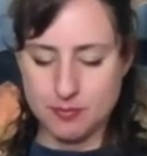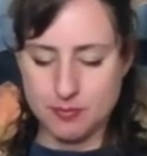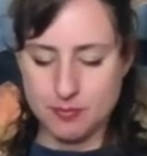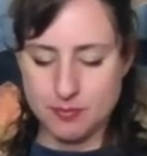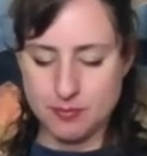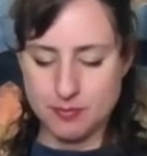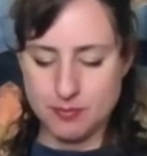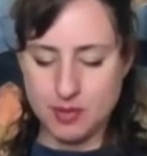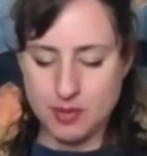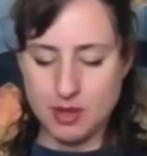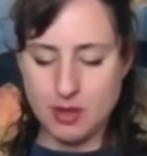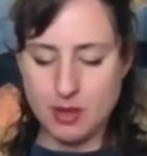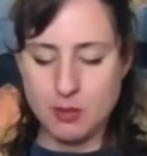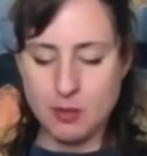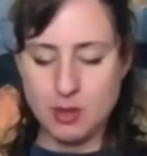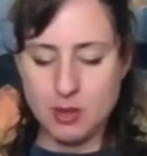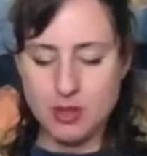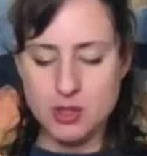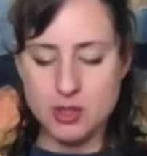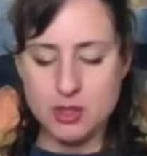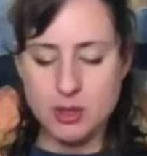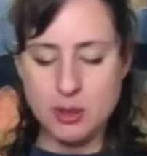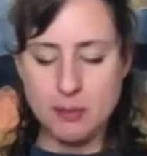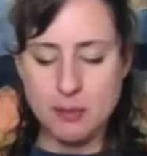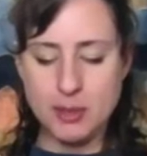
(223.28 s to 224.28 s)
Now I
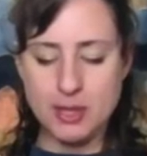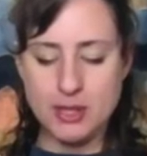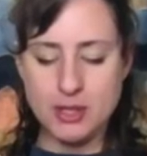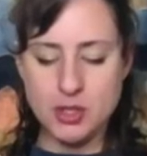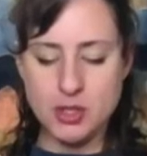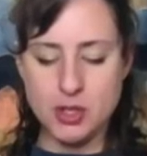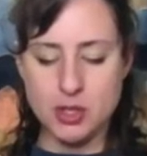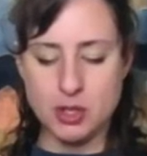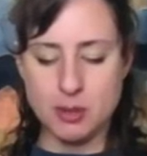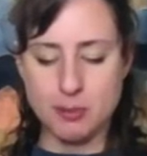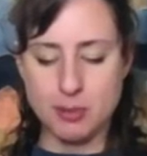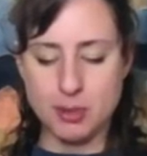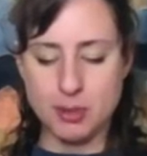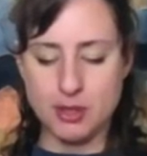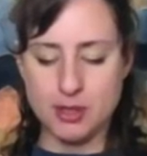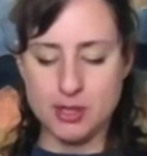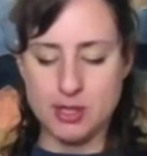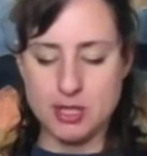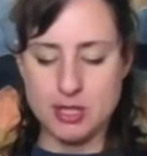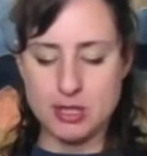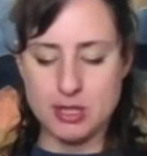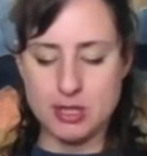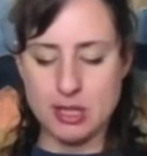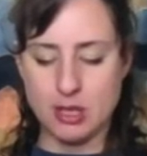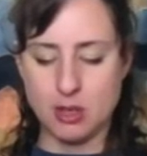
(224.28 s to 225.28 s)
want you to picture a
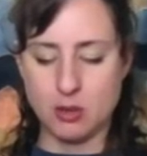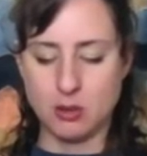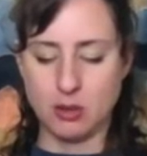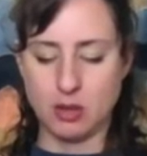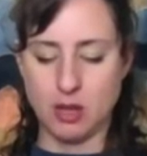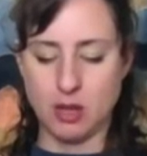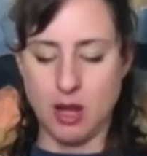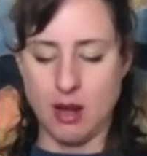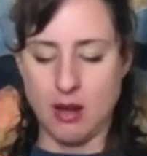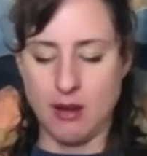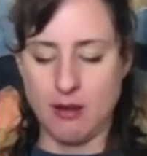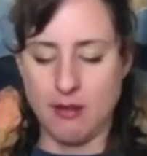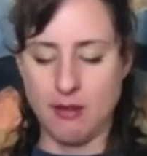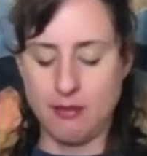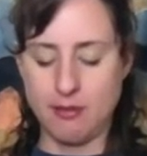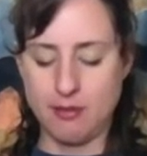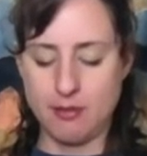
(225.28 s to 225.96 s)
person that you love.